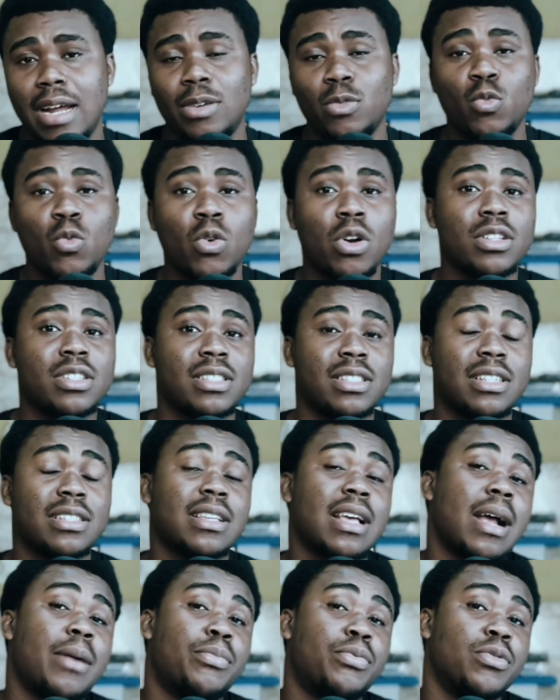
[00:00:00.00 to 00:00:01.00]
And what
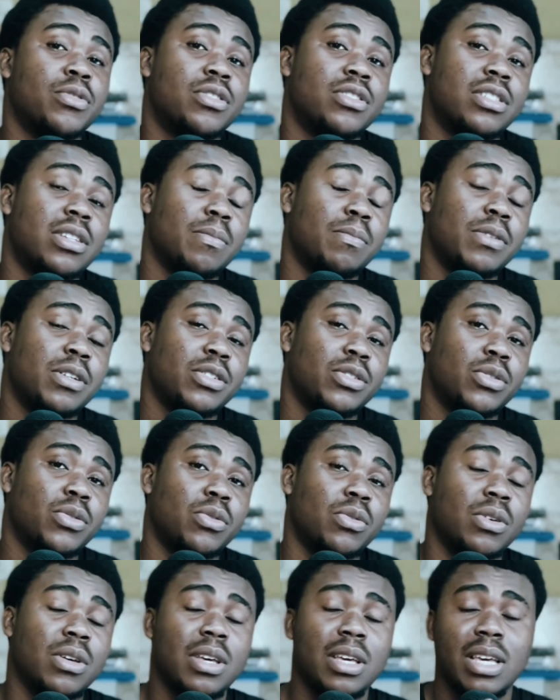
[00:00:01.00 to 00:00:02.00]
this approach simply
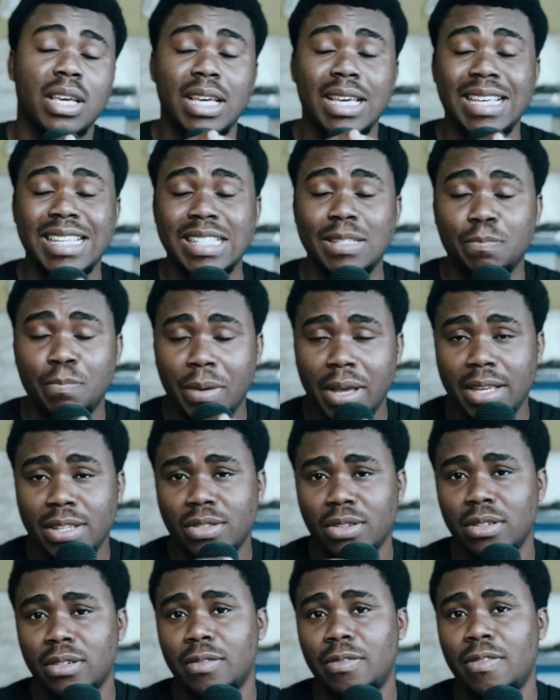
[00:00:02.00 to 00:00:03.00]
do is
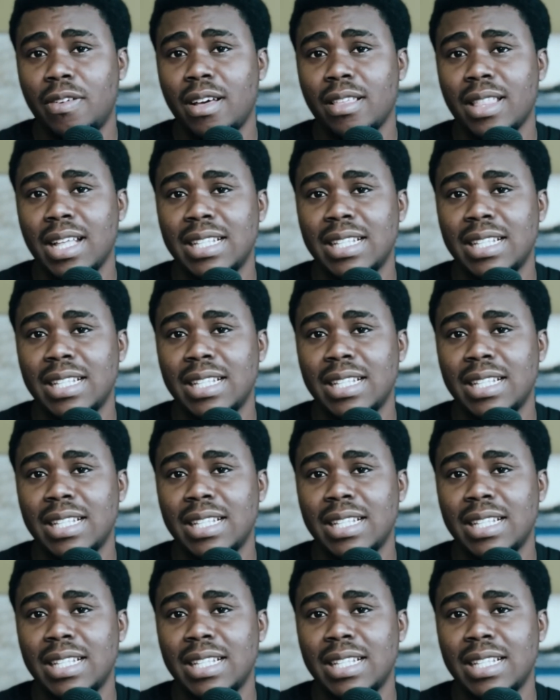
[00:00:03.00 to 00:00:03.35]
based on the fact